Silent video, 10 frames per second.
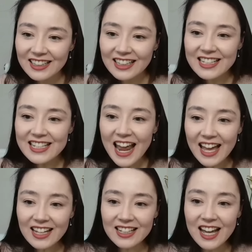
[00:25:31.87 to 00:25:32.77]

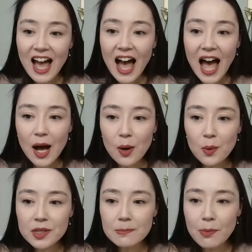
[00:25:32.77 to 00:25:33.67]
Nan, I
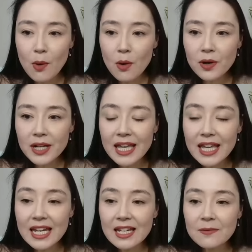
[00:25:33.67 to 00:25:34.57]
was born
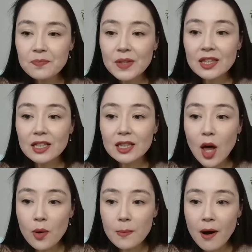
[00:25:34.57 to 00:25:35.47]
in the
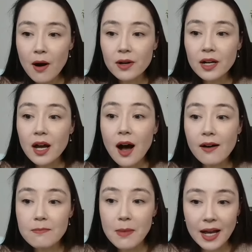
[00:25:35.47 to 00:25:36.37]
lower part of
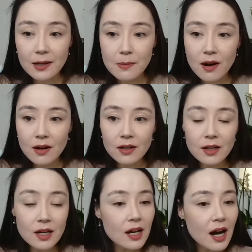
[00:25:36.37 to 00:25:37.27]
Myanmar,
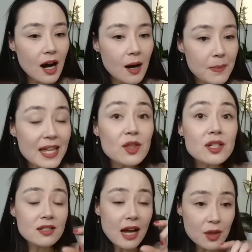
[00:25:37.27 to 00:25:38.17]
in the
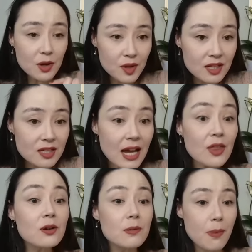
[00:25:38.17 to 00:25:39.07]

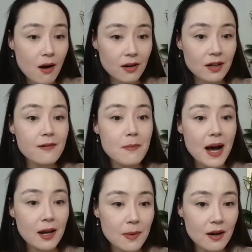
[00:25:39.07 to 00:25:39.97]
southern part of
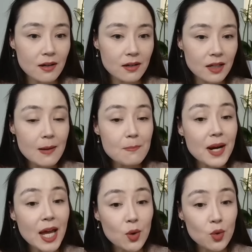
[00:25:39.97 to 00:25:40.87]
Myanmar, but I
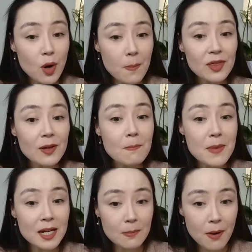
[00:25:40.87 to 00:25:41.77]
grew up in the
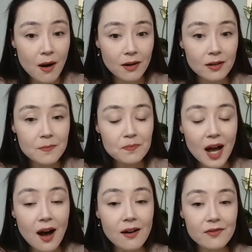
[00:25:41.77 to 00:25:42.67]
middle part
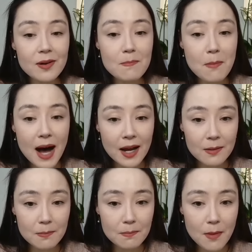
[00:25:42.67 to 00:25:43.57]
of
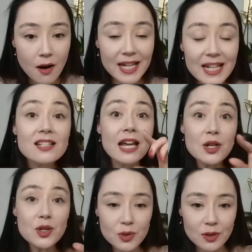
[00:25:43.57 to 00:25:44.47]
Myanmar, in
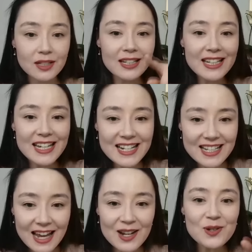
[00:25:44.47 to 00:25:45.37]
central
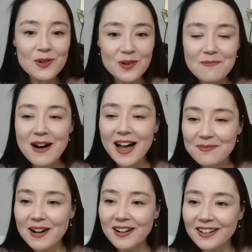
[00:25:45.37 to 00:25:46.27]

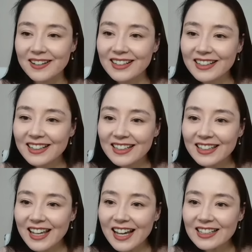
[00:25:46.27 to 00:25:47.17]
Myanmar.
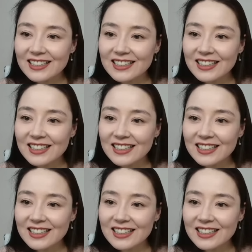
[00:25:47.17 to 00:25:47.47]
Yes.